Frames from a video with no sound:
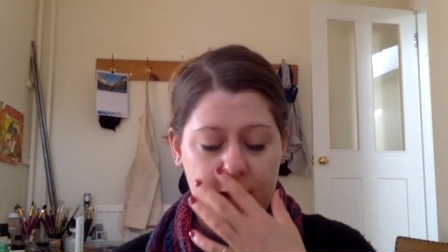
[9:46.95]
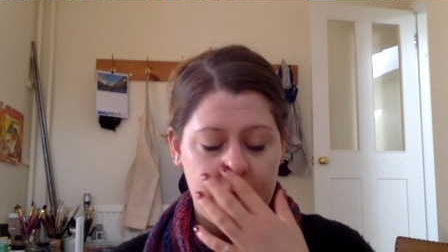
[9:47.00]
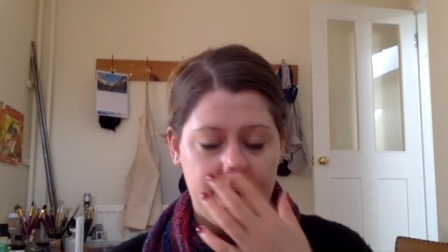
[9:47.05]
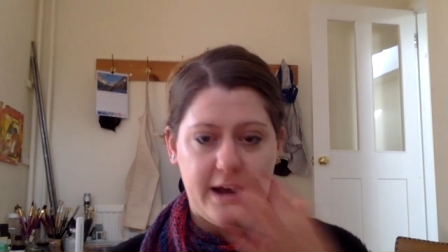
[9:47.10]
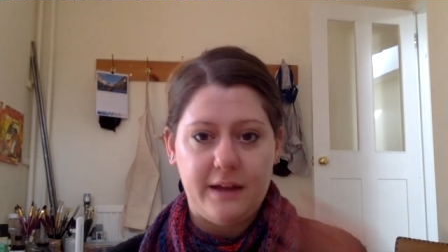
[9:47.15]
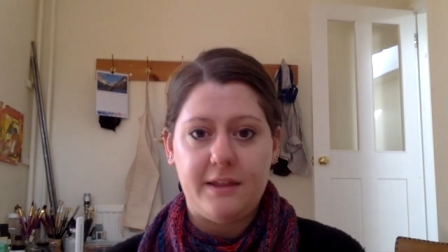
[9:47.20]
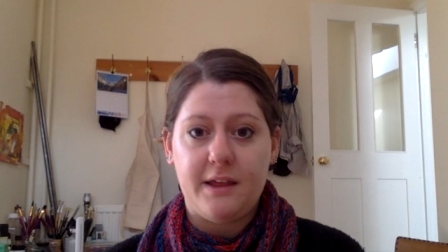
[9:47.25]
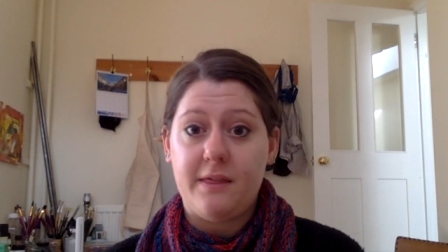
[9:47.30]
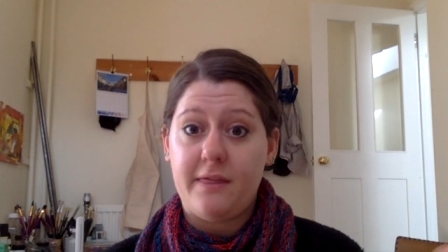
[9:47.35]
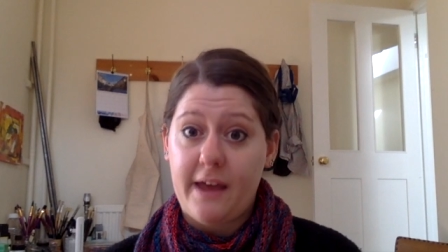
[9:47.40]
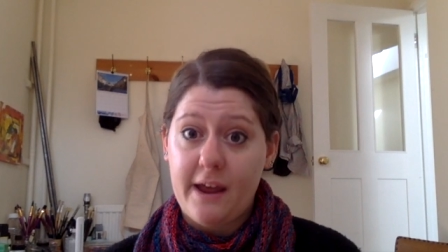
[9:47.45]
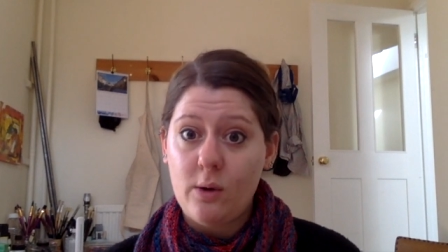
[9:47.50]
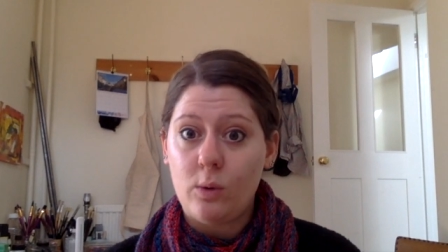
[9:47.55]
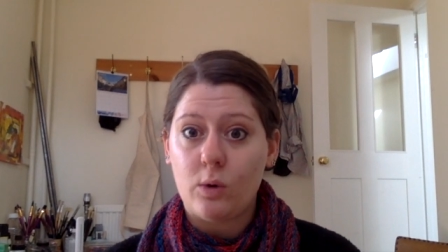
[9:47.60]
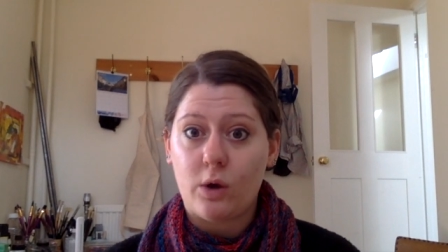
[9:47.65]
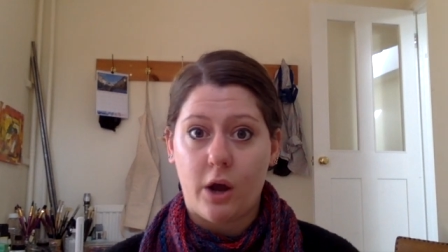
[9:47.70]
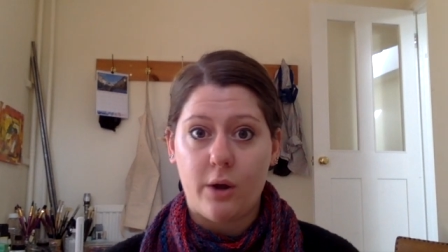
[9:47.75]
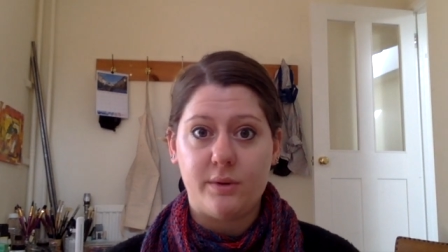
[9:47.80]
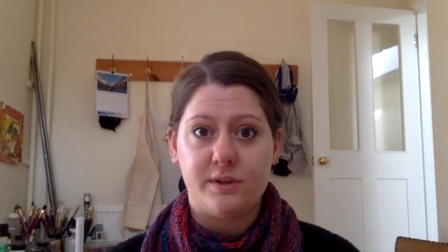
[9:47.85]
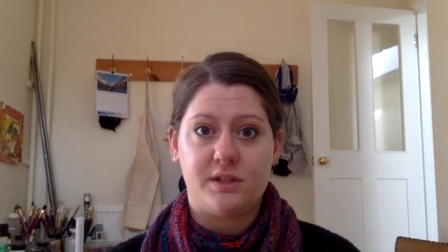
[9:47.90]
and then they all
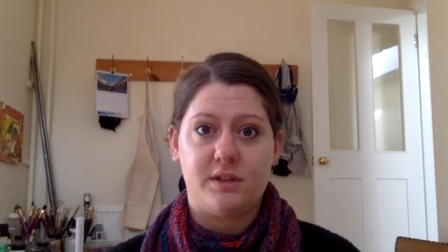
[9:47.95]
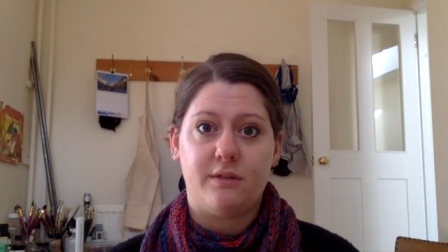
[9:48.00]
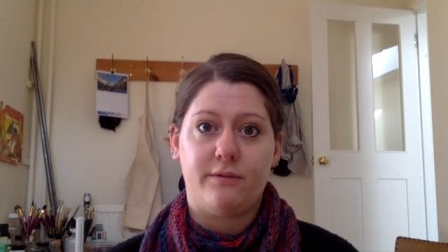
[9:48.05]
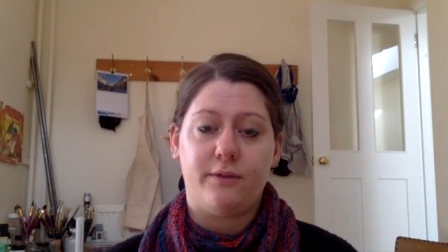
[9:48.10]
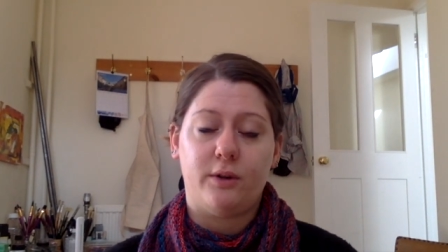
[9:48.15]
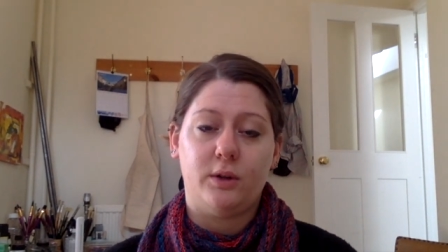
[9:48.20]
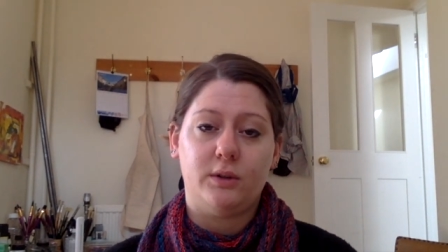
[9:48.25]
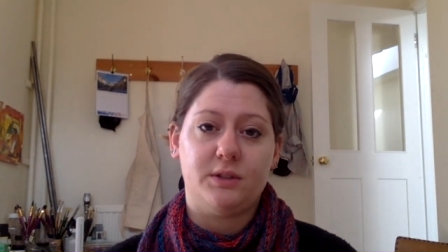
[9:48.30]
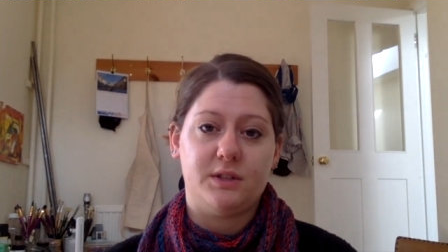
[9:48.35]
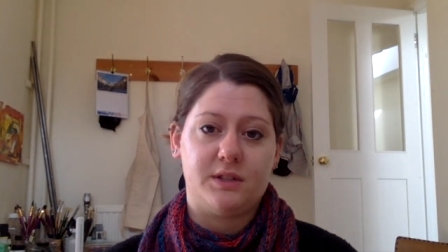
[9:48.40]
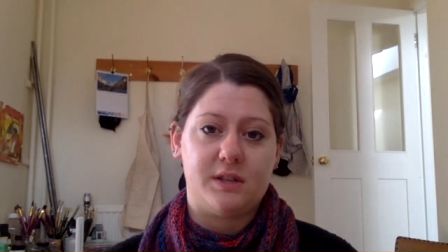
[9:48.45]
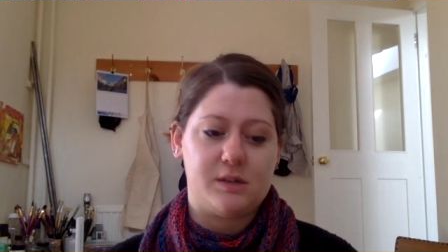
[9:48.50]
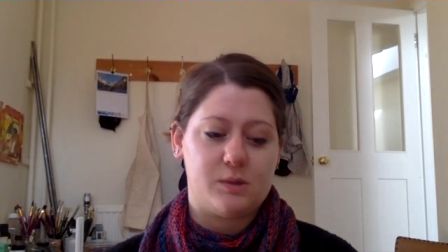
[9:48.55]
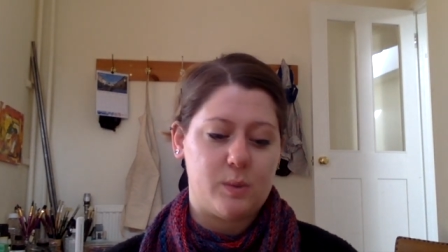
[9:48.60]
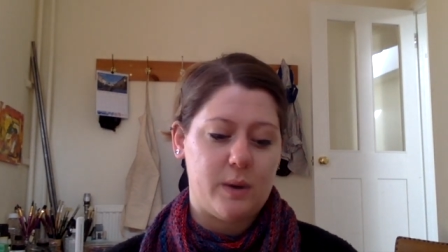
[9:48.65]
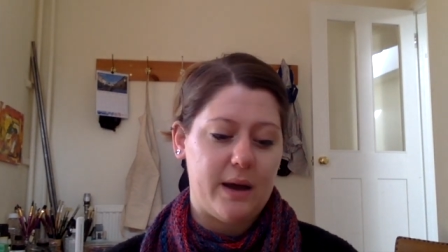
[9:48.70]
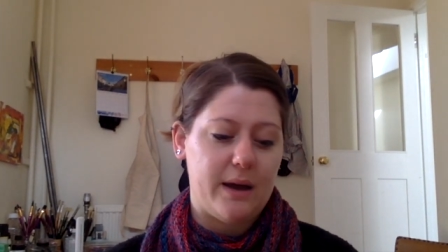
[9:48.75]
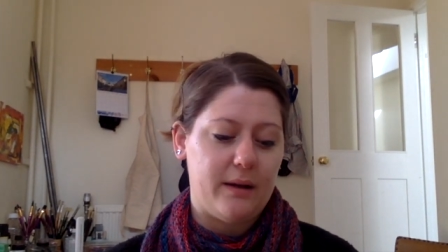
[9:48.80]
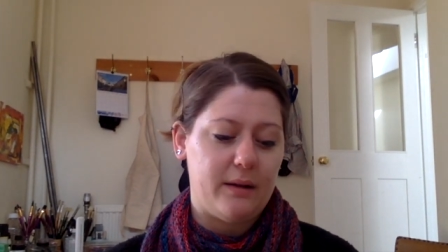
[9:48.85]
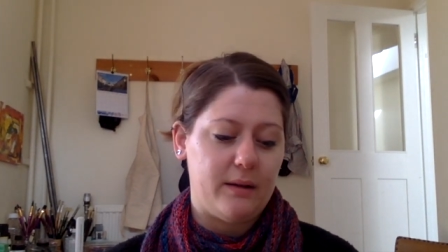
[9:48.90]
go into the folders as
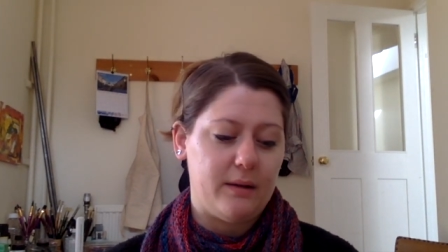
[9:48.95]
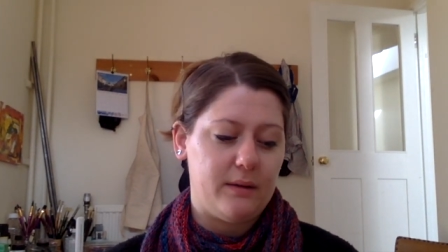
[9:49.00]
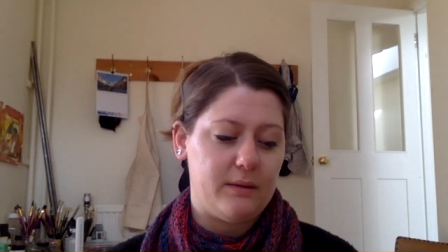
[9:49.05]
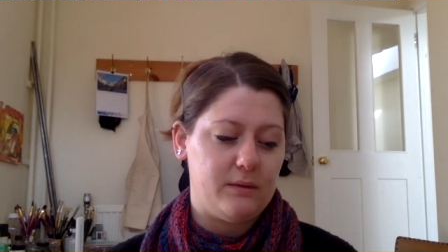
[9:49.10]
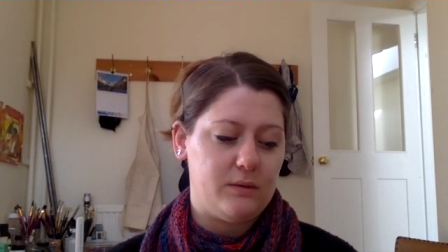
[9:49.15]
well